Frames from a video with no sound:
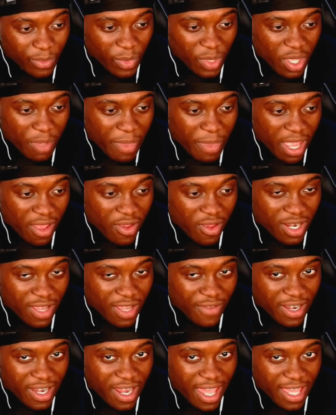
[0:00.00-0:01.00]
A bit earlier
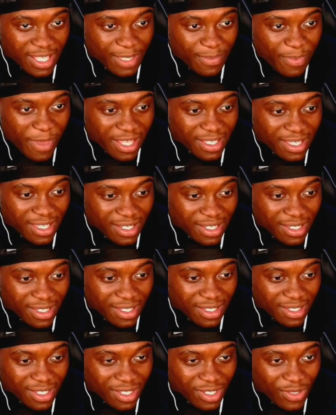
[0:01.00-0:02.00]
than I expected.
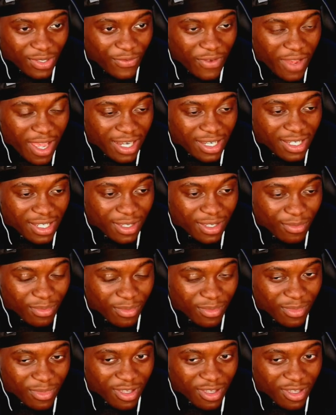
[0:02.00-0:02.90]
Did you find him?